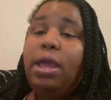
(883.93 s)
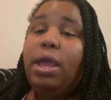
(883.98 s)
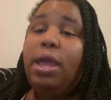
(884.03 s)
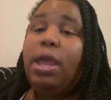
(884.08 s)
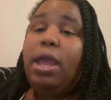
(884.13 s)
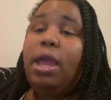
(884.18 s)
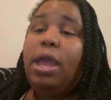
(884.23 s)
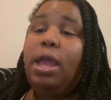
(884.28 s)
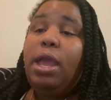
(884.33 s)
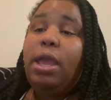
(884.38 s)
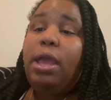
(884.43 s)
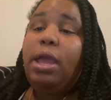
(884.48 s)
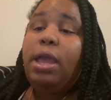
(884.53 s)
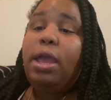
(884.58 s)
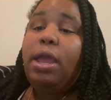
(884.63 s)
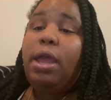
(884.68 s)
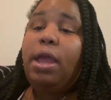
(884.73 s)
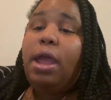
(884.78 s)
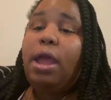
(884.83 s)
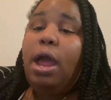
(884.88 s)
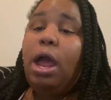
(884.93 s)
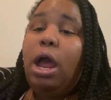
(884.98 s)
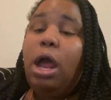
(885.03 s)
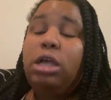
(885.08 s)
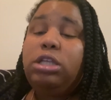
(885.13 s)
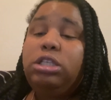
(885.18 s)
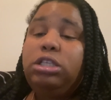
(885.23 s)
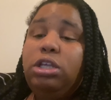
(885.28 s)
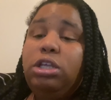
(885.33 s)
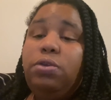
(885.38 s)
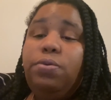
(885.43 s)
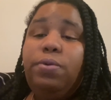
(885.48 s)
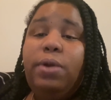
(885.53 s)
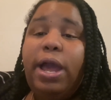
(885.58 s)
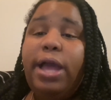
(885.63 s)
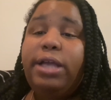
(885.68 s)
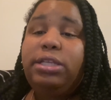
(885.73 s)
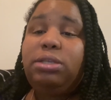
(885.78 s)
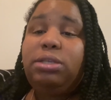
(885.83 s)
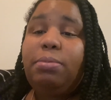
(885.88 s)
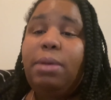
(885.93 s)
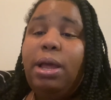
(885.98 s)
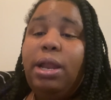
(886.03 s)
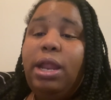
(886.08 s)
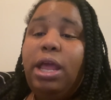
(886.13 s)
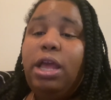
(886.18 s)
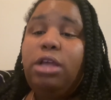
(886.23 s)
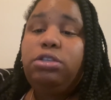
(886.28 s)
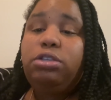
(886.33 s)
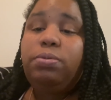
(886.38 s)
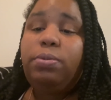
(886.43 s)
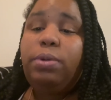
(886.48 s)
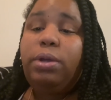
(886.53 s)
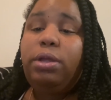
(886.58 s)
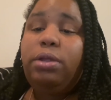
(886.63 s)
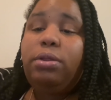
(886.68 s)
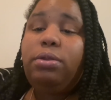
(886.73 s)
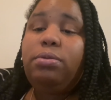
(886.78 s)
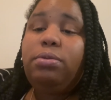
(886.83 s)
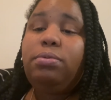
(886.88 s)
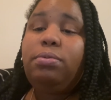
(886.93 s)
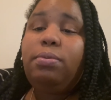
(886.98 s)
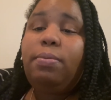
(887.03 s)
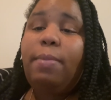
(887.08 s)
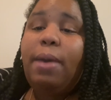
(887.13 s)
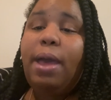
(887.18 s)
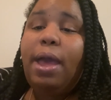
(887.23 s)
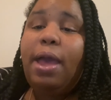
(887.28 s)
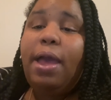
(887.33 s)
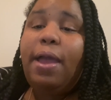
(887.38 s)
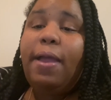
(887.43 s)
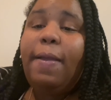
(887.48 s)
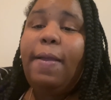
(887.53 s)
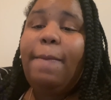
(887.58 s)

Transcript: and I'll see you guys in my next one. Bye.